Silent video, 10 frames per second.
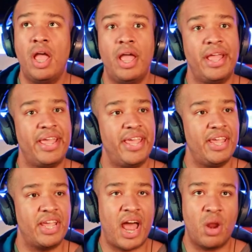He
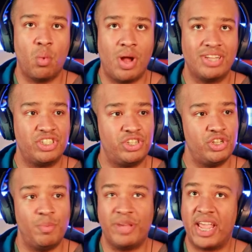kind of wants to
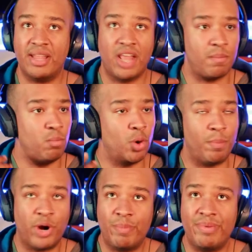get like more
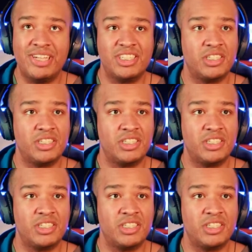purpose,